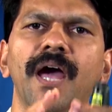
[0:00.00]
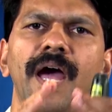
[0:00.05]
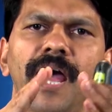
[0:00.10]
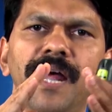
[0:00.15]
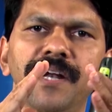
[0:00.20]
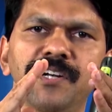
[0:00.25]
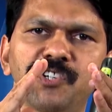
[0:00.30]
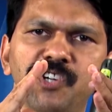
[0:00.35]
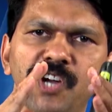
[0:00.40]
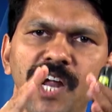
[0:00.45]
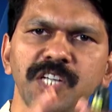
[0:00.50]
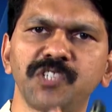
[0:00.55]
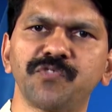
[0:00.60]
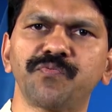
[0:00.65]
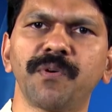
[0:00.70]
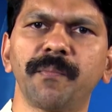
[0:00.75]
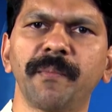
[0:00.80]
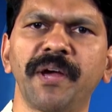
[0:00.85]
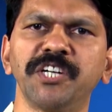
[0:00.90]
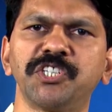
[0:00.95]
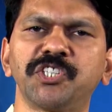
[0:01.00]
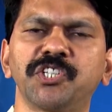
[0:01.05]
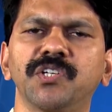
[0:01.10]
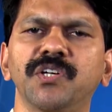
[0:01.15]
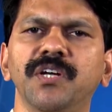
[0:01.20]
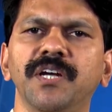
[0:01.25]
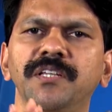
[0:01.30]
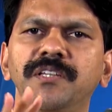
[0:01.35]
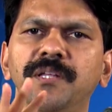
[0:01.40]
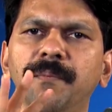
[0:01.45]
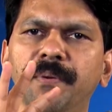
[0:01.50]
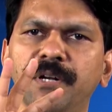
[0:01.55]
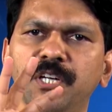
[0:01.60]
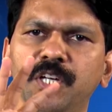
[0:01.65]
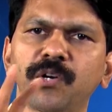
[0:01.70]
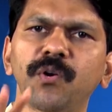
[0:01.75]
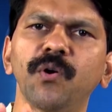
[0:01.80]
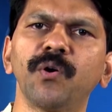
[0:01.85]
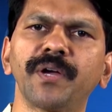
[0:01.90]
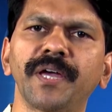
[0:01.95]
and transformation in the
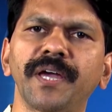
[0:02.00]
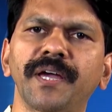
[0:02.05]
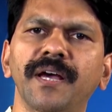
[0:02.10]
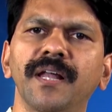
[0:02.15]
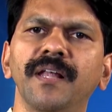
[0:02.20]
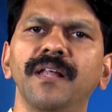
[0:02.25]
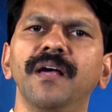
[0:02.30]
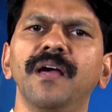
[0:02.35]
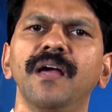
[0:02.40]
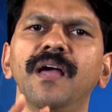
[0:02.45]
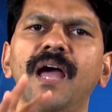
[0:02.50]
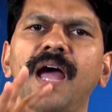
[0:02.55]
pedagogical